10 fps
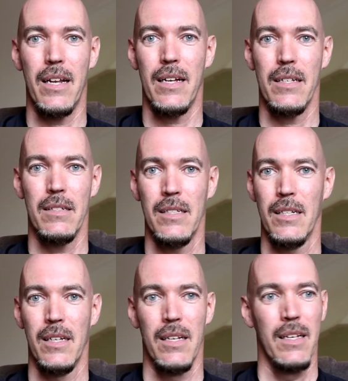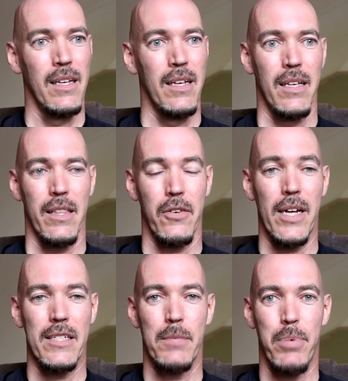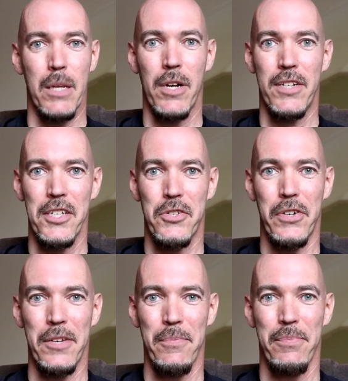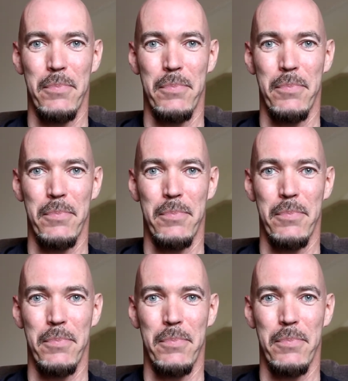the rest is pretty much history.